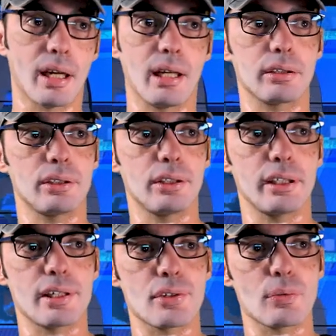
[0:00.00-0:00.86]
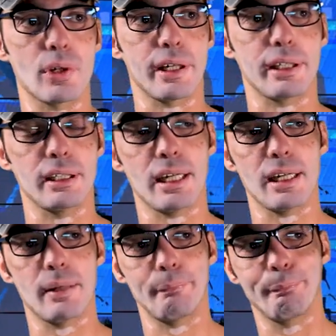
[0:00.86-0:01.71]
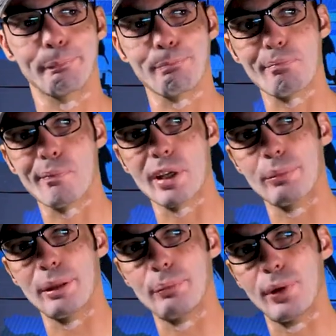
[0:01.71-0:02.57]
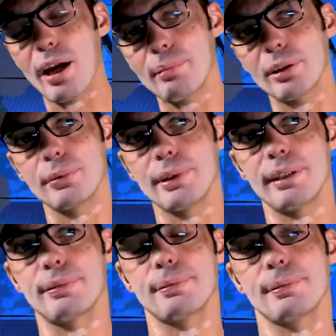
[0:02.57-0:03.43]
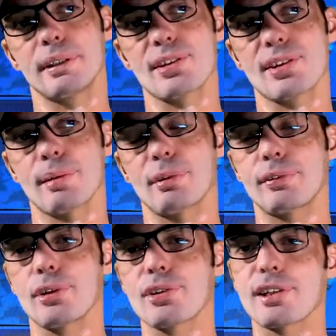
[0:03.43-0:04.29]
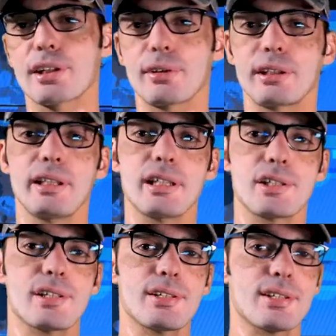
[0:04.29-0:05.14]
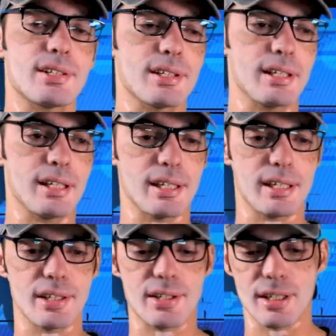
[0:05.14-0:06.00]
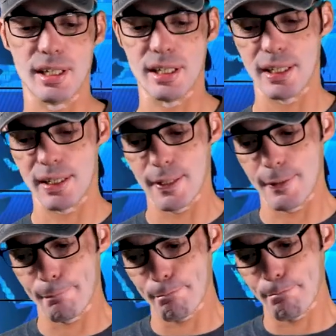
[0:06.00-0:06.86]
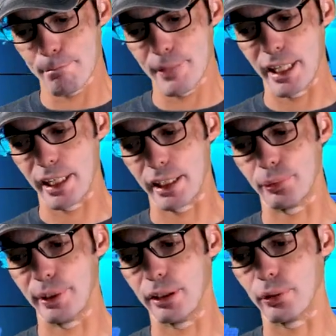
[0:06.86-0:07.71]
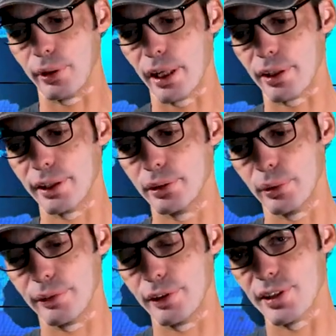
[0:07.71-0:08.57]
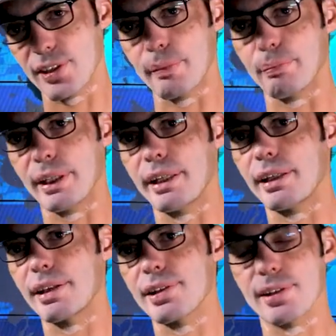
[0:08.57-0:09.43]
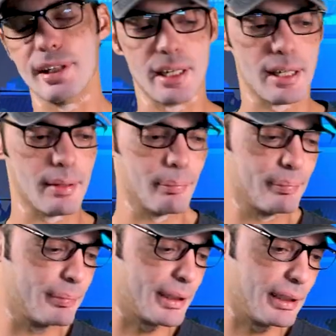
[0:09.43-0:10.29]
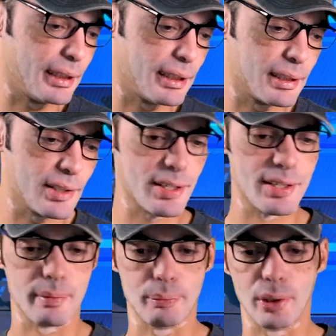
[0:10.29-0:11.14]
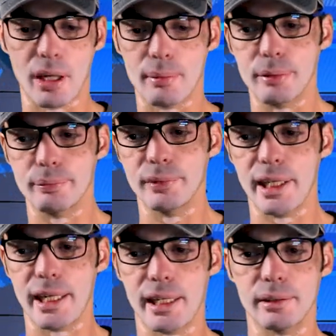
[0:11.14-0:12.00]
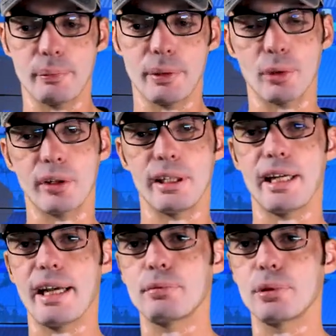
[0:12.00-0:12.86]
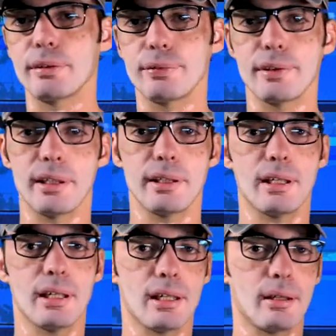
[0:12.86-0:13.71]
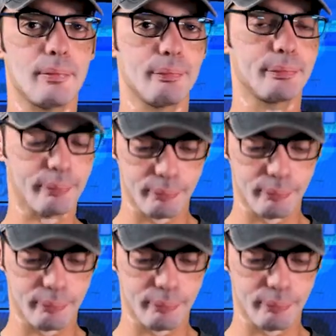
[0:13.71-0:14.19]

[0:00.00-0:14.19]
I don't know how that's working. Um, my problem with some of those secret dungeons is they get really crowded with the same players. Uh, but again, it's the same problem that people already have with um,